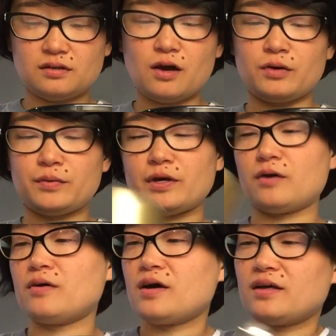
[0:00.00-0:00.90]
Oh, here we go.
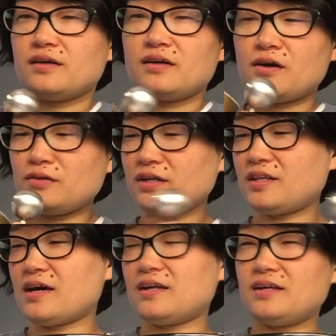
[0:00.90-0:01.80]
Oh, look at
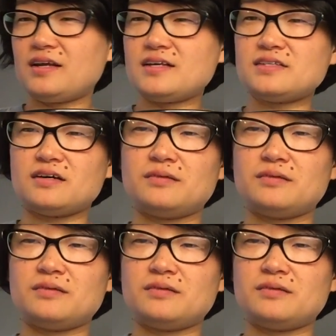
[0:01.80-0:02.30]
that. It has